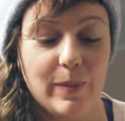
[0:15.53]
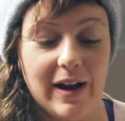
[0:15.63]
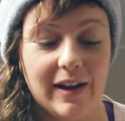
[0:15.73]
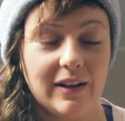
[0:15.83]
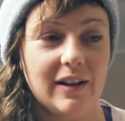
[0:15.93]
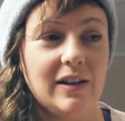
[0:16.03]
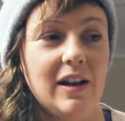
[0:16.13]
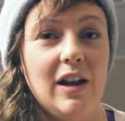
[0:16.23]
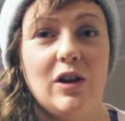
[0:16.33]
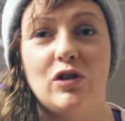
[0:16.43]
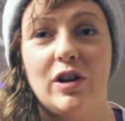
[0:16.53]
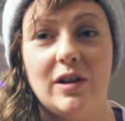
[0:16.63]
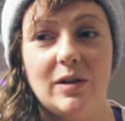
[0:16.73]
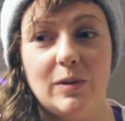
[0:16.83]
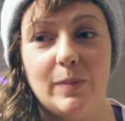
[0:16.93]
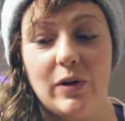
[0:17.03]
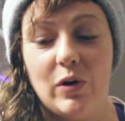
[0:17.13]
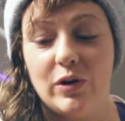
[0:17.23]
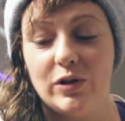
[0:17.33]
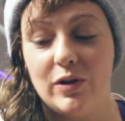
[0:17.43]
back and training's been
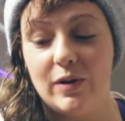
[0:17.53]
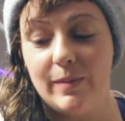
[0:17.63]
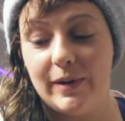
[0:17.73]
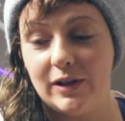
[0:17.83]
awesome.